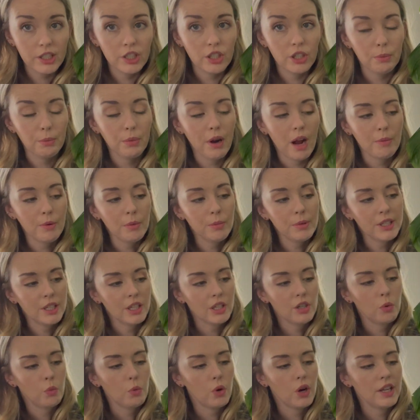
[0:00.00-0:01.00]
you're probably going
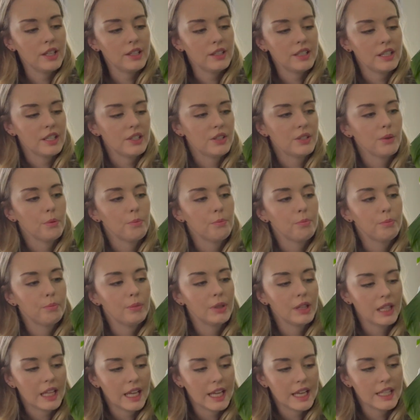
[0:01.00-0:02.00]
to want these
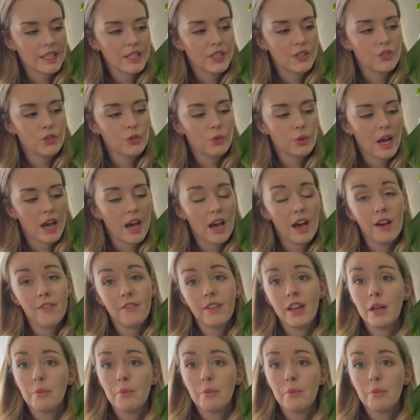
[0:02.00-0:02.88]
plants to have a